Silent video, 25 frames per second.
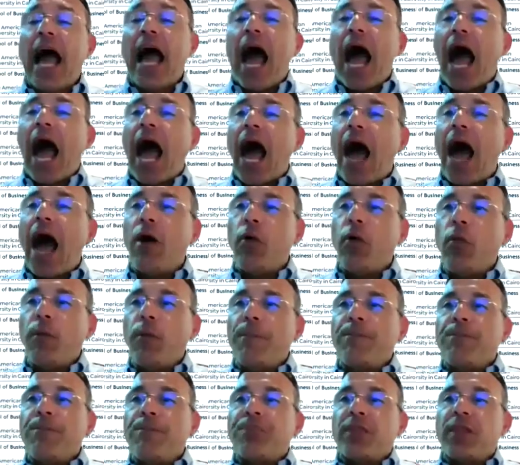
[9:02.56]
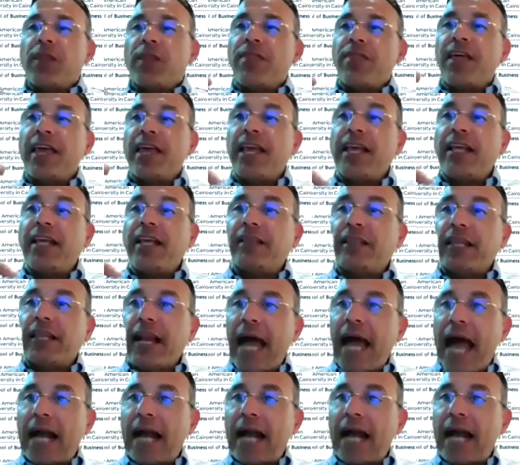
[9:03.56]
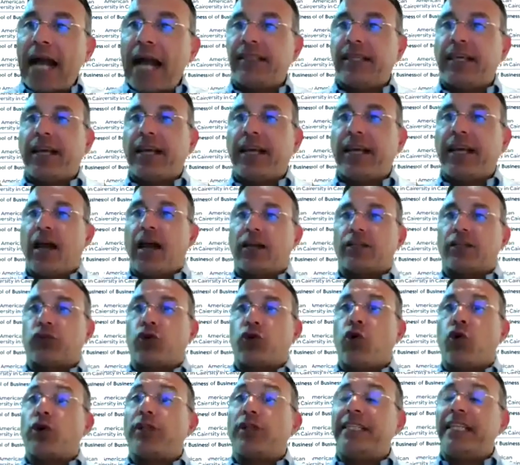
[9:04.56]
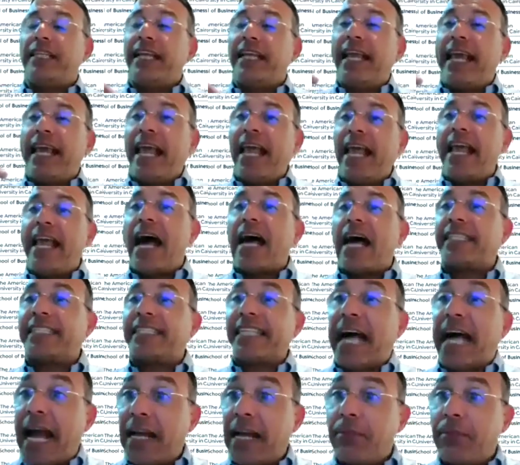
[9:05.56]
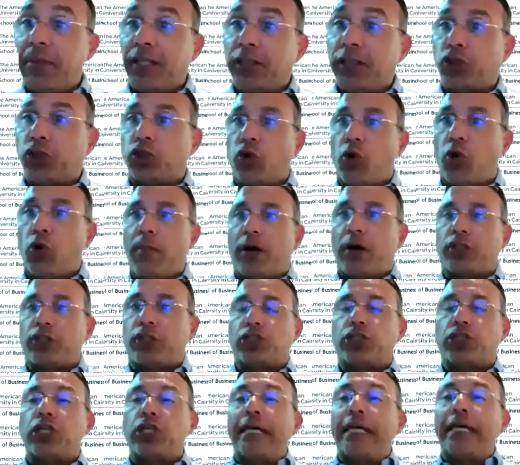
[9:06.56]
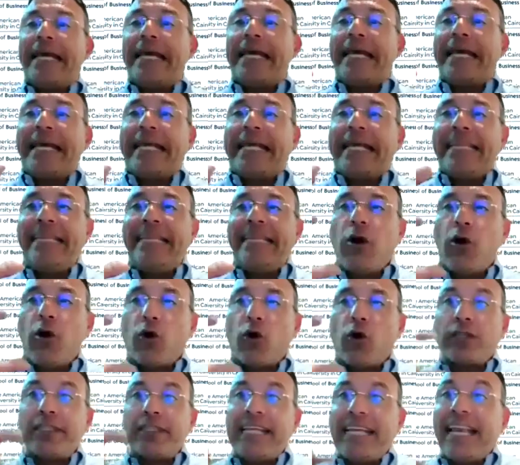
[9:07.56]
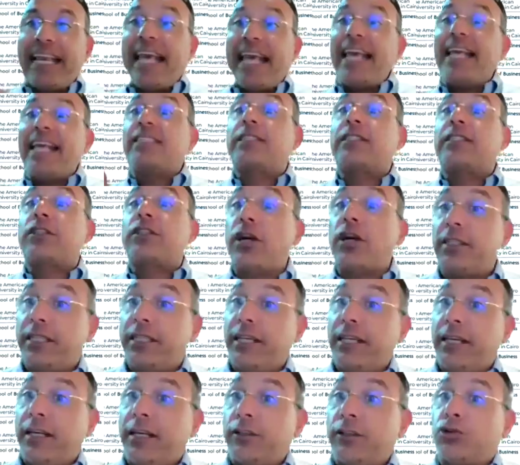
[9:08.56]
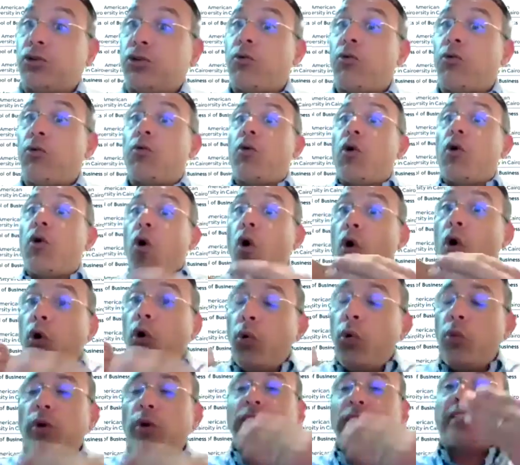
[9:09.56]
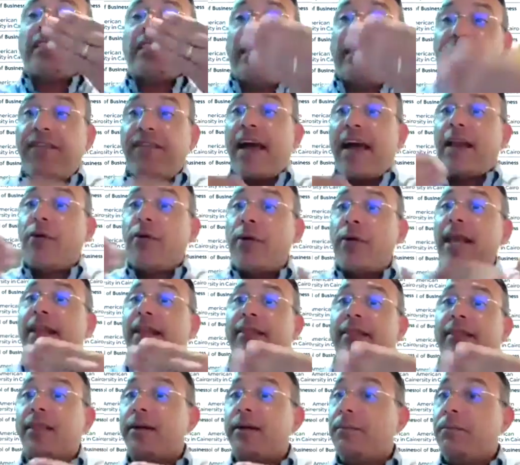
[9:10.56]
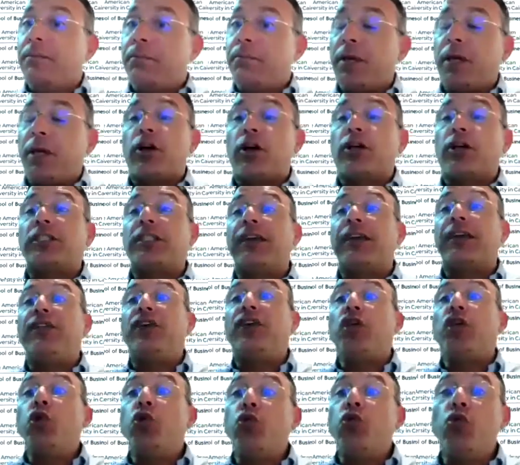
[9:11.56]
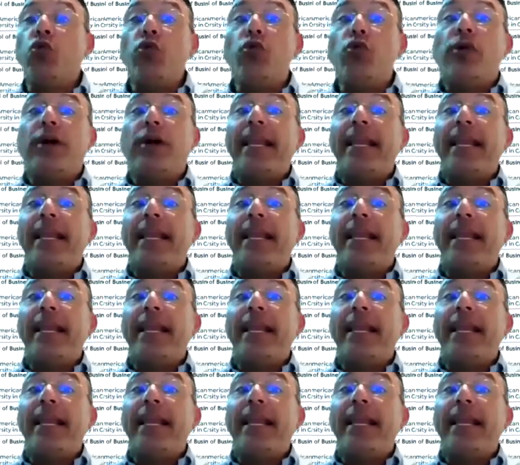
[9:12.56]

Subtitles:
how they interact in class, or delay assignments so much, or delay studying. So always evaluate them, because if you